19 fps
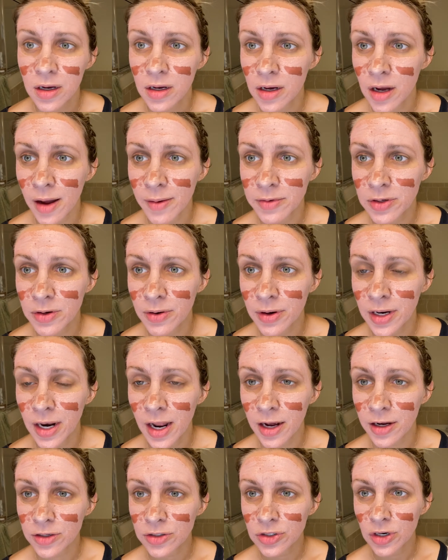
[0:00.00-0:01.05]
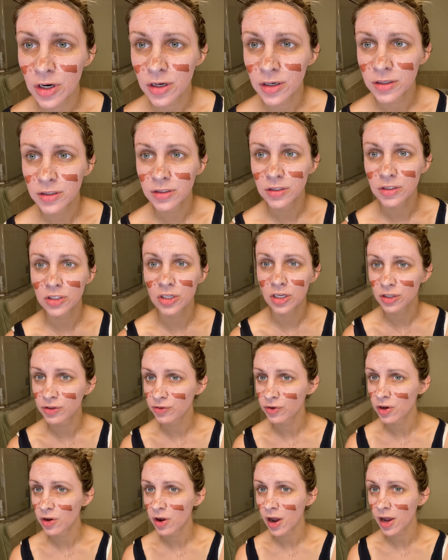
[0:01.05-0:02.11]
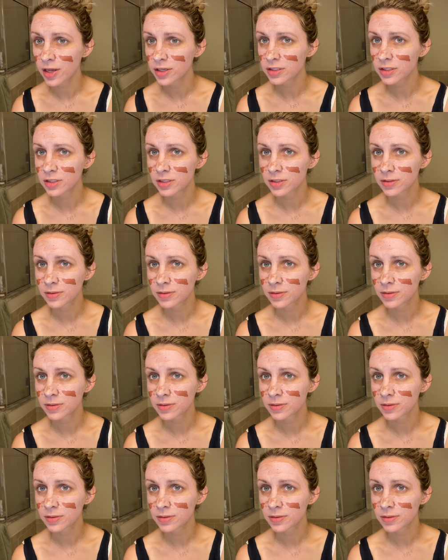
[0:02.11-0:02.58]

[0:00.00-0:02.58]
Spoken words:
I'm doing it extra just for you guys.